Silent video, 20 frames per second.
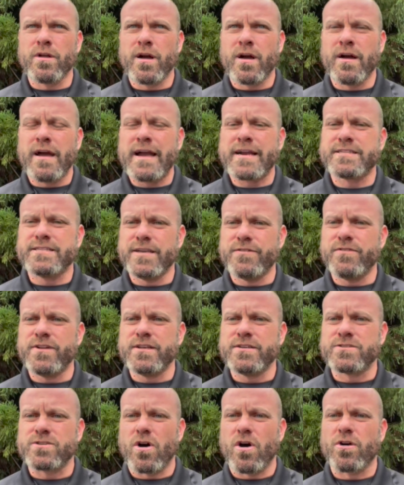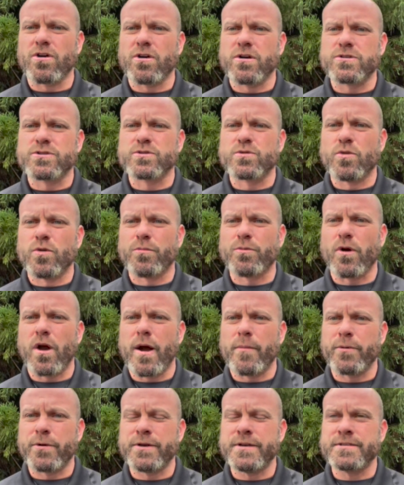activities on our school
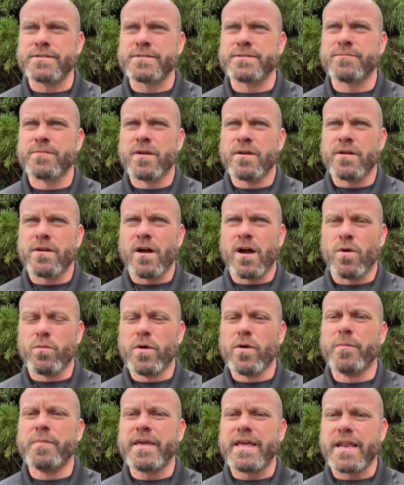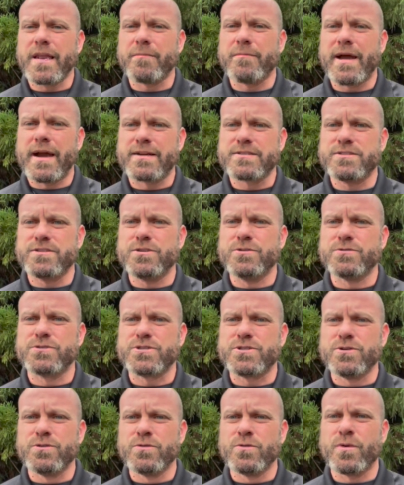properties. We'll be getting back to you
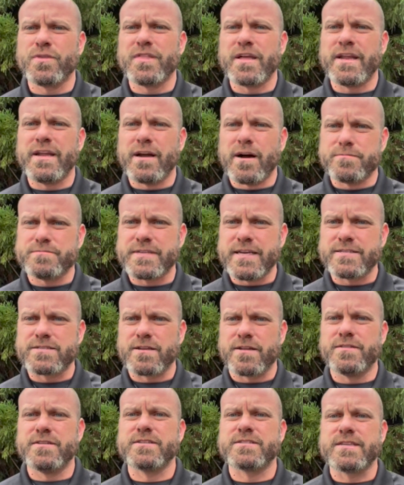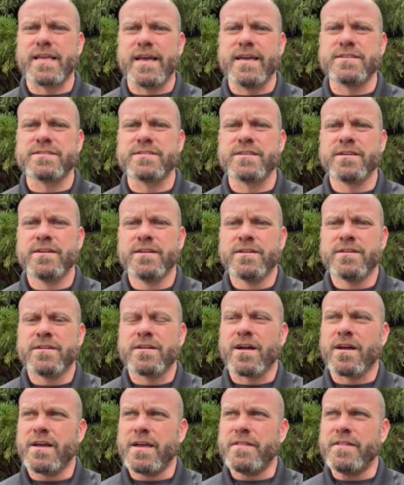soon with any updates on this case.
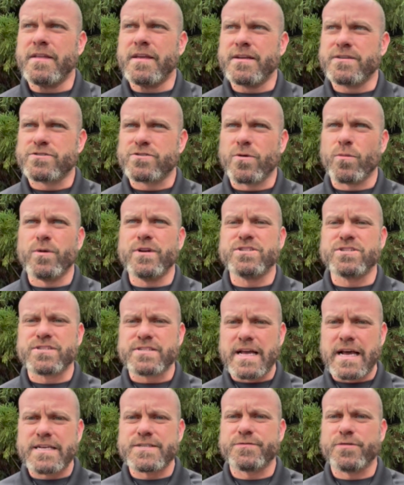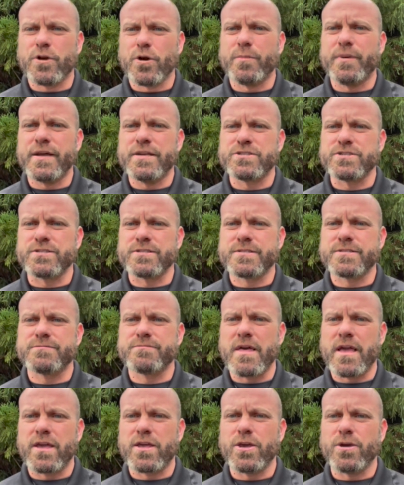In the interim, we just ask for your patience.
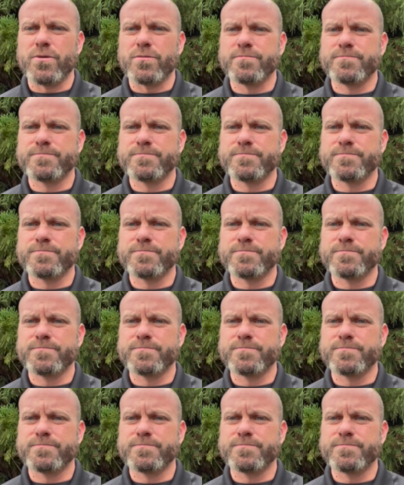Thank you.